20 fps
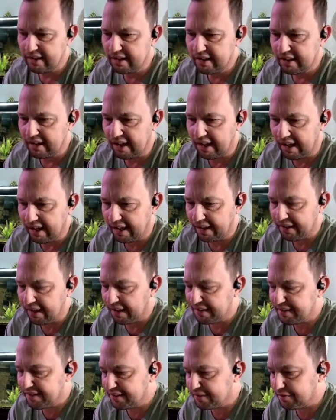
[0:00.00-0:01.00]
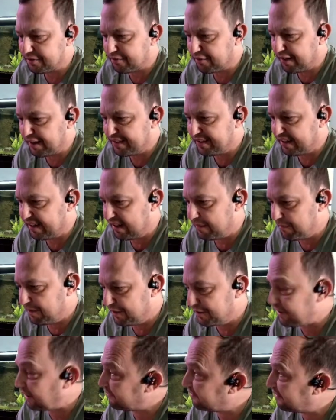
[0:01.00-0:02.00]
I did create the
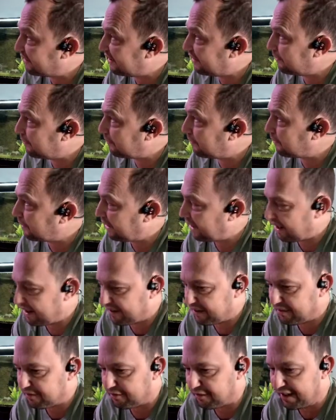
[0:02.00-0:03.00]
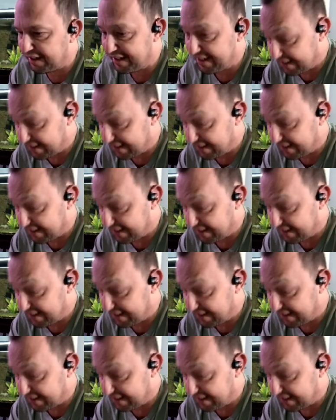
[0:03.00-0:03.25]
image. I forget where I created